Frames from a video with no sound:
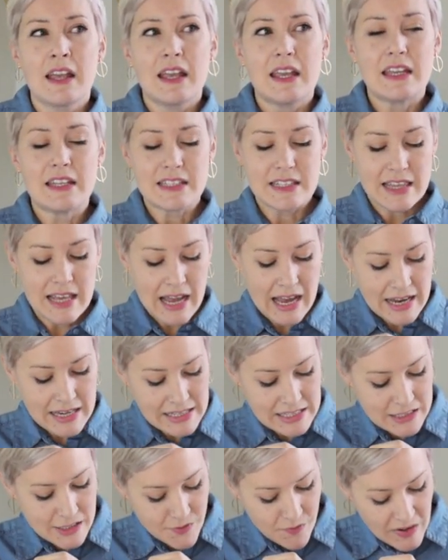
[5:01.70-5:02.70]
is
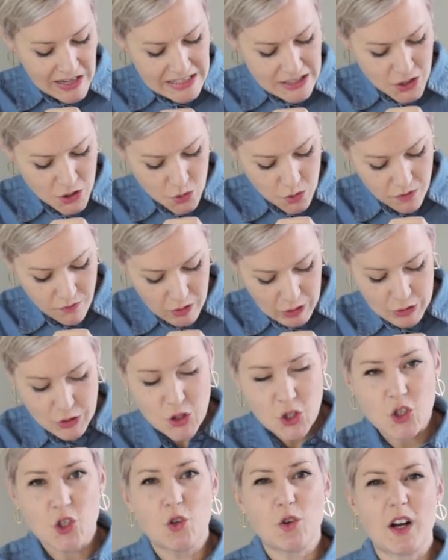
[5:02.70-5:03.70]
that his face is sort of all
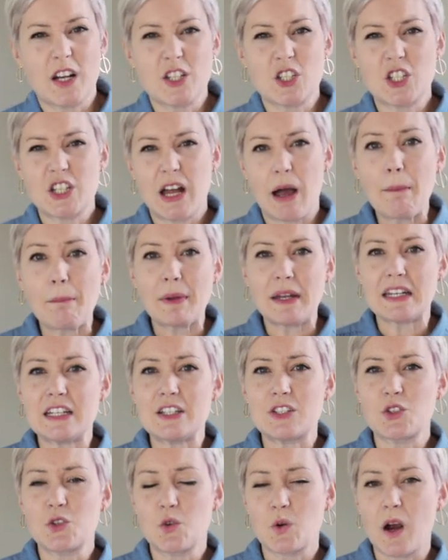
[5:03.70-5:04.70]
scrunched up
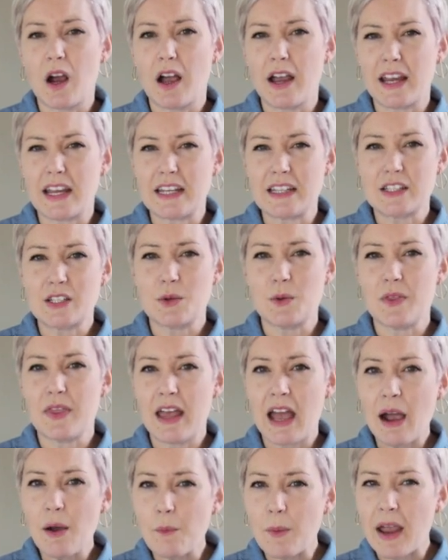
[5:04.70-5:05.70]
he's crying. So in
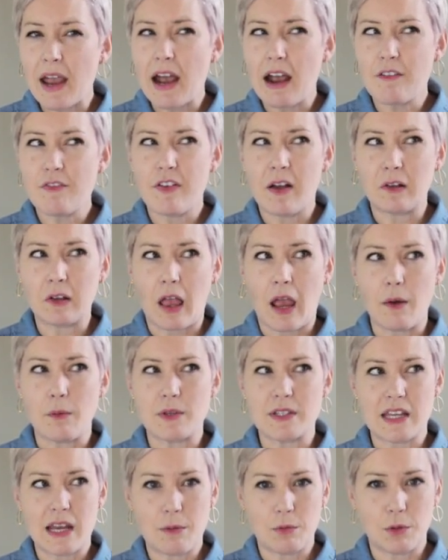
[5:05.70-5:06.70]
that way, I felt I
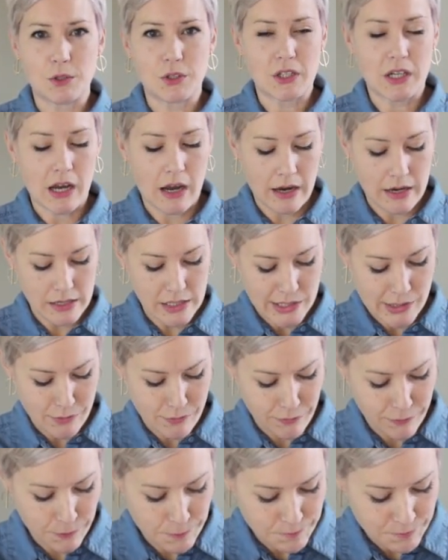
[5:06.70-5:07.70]
was able to kind of
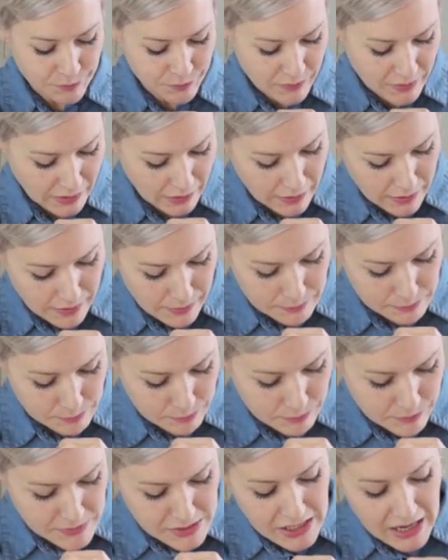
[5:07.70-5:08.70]

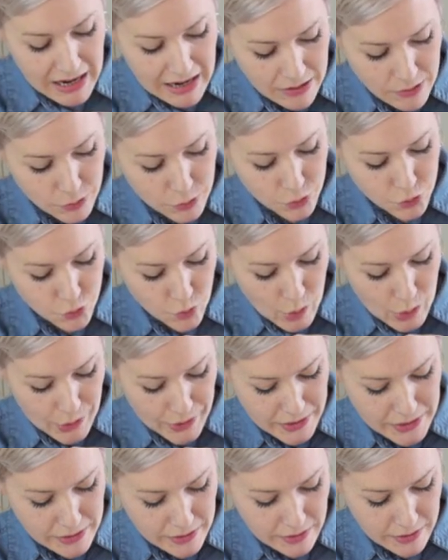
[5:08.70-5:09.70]
um, tackle
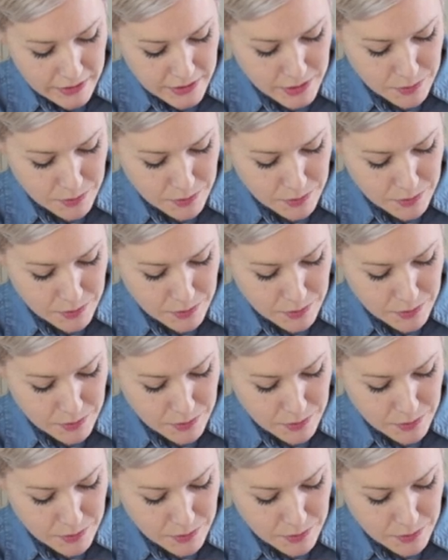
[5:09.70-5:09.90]
drawing a